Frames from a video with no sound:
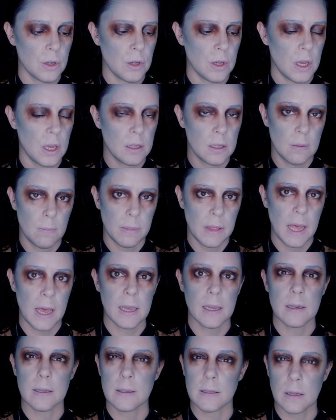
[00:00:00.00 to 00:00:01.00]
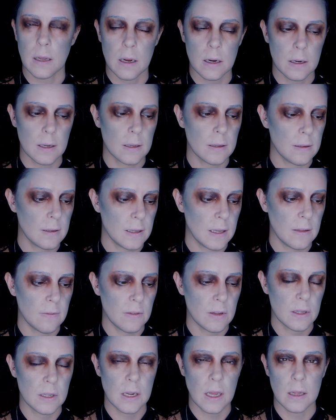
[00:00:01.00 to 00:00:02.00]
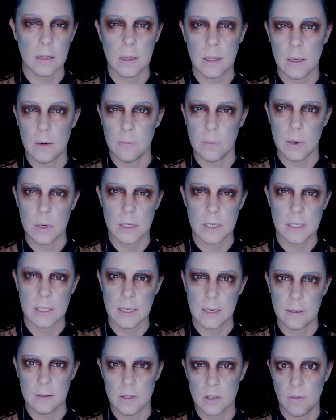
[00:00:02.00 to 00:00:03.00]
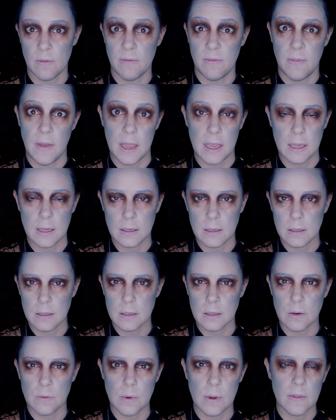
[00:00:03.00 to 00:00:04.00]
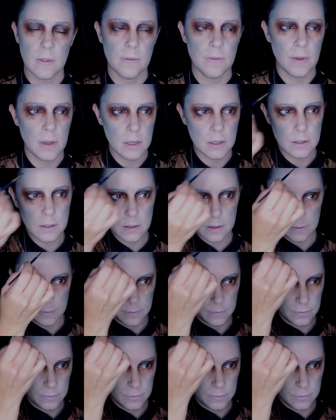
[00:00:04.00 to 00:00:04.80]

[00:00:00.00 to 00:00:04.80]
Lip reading: and the black and start giving a little bit of details of veins around the face.